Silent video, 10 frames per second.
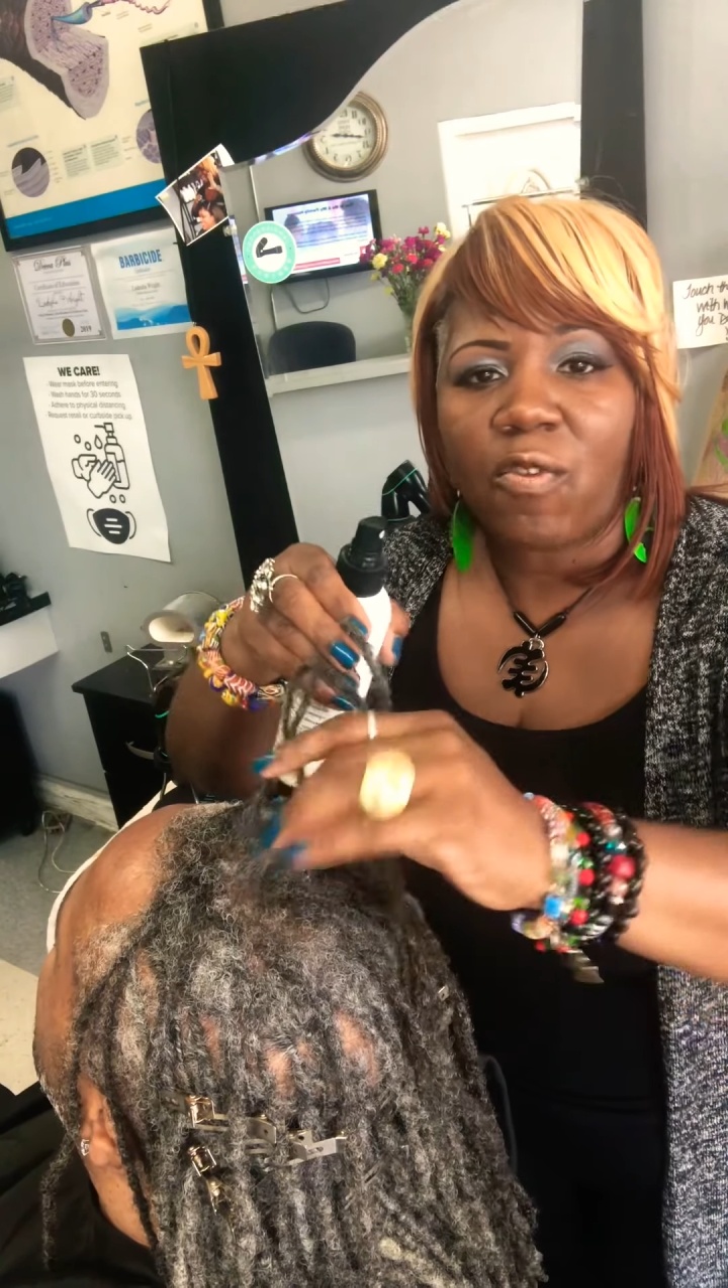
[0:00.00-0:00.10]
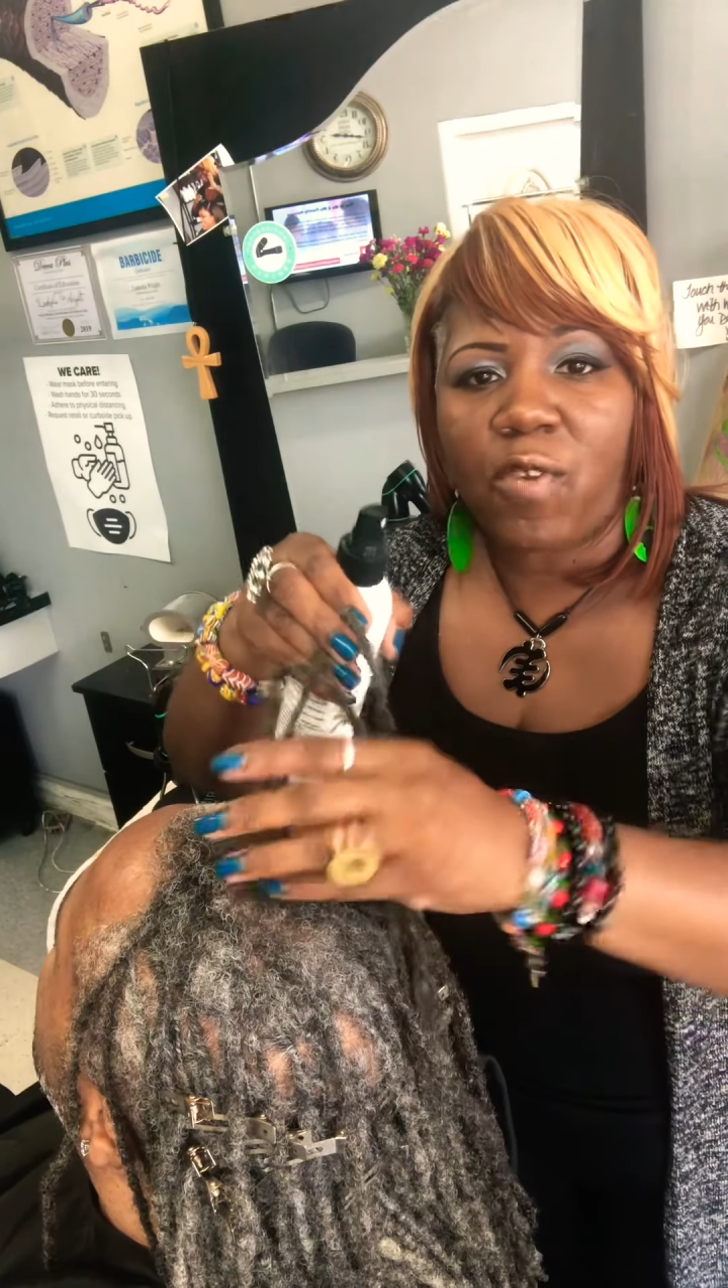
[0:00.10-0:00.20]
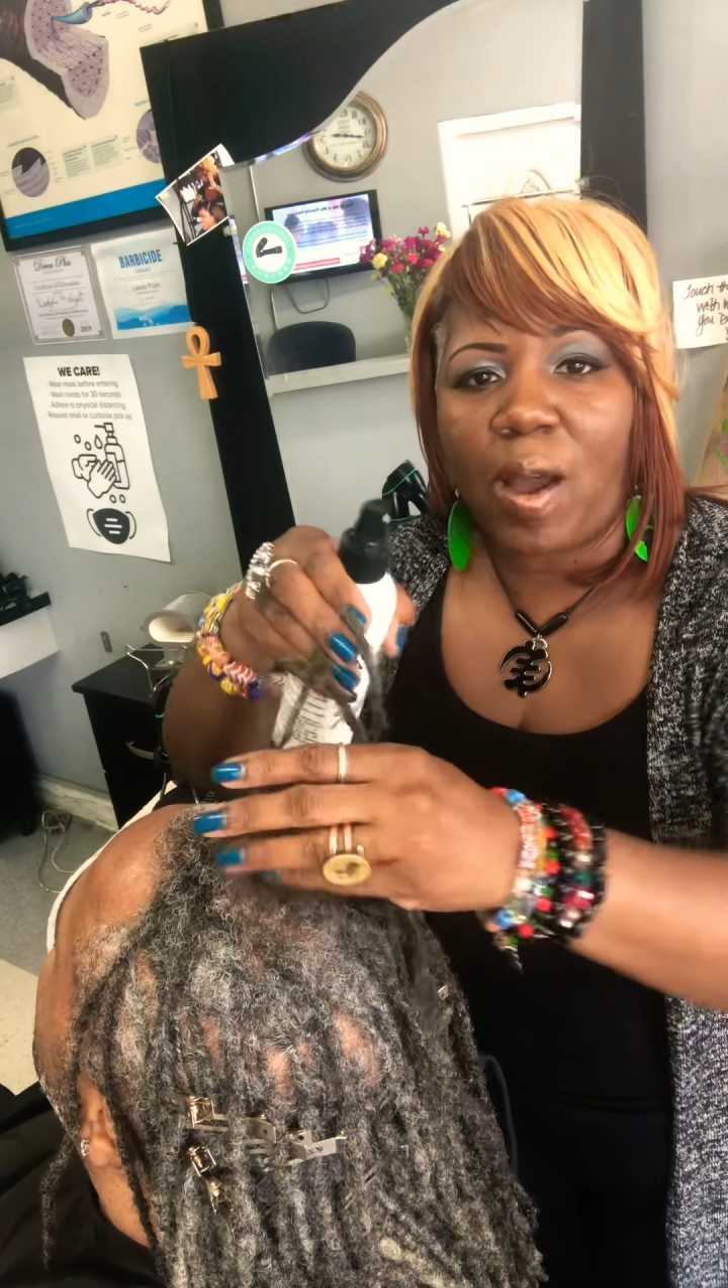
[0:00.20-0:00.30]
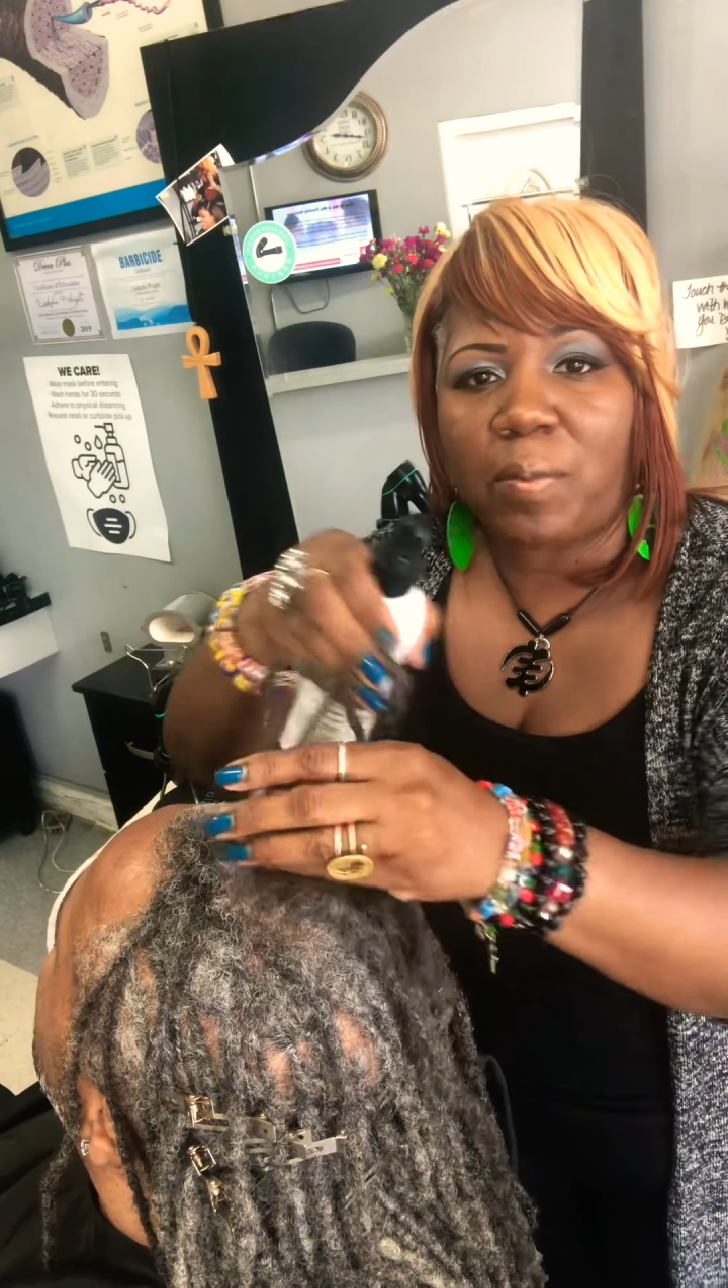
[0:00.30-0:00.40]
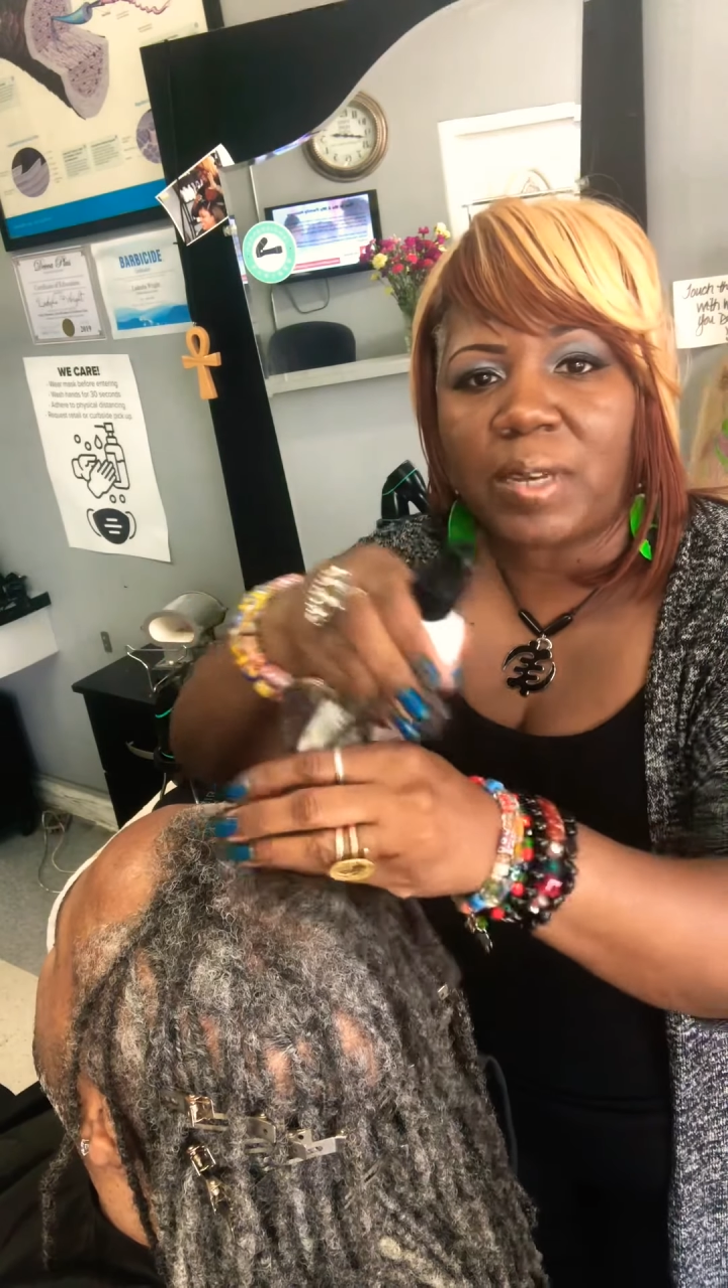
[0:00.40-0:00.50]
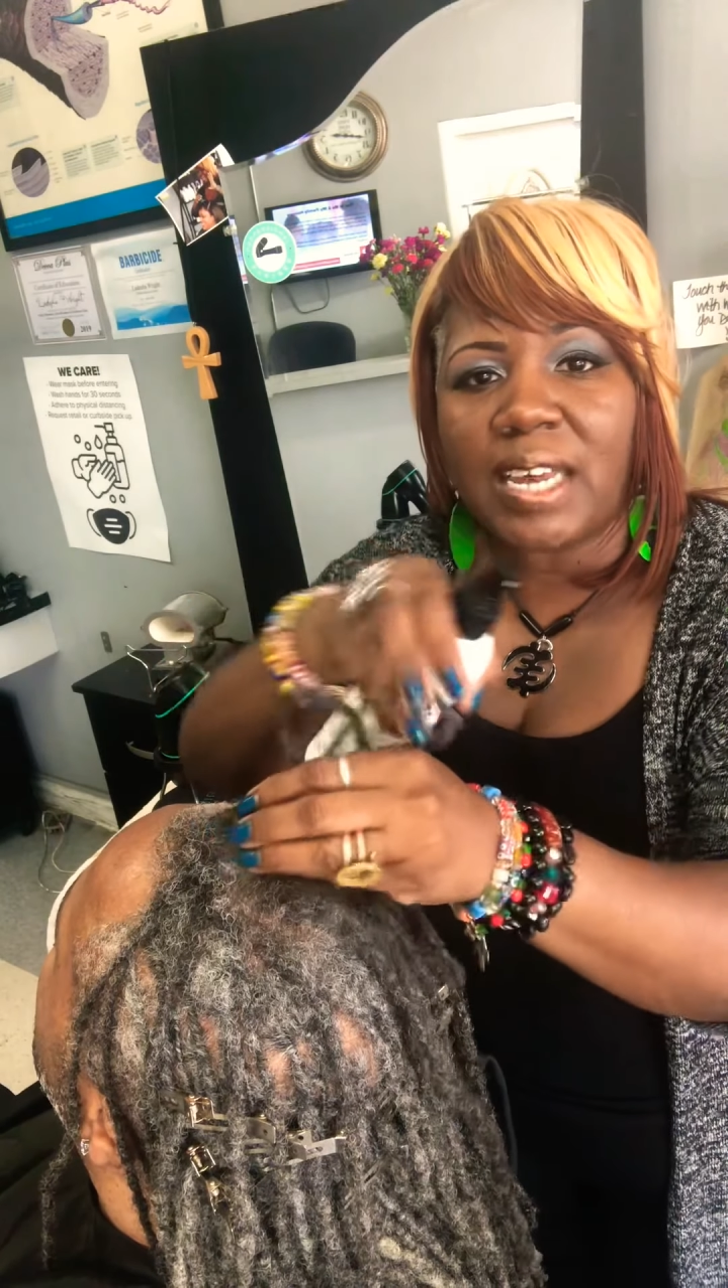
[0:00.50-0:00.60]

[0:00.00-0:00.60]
from